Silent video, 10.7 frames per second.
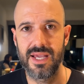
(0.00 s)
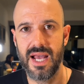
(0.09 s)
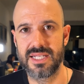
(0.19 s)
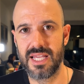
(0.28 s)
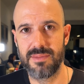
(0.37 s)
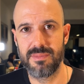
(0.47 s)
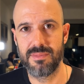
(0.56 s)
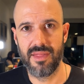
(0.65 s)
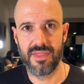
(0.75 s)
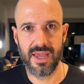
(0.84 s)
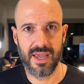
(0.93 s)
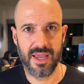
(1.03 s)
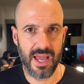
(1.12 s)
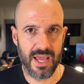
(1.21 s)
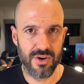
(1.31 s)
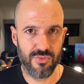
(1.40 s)
Our team are there
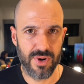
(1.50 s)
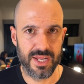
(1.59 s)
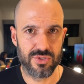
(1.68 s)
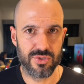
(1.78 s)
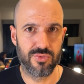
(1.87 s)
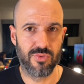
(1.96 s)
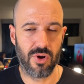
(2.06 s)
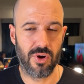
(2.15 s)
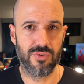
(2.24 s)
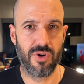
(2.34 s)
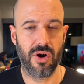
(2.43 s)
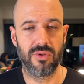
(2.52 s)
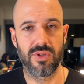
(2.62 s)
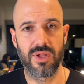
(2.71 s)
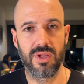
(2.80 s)
and ready to rock and roll.